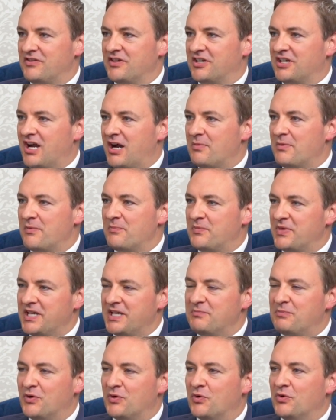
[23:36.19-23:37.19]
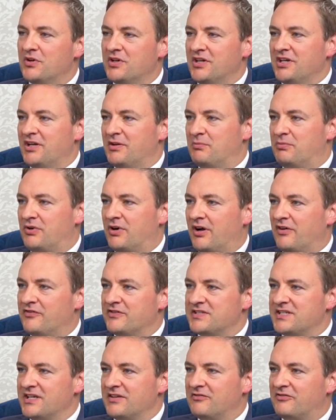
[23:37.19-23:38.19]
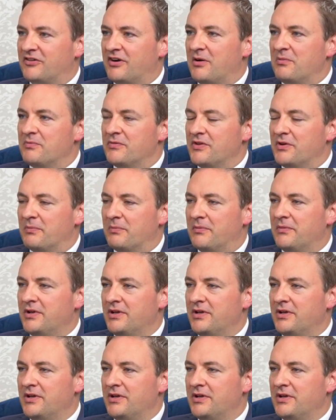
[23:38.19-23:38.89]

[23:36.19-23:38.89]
the common people and profiting from them.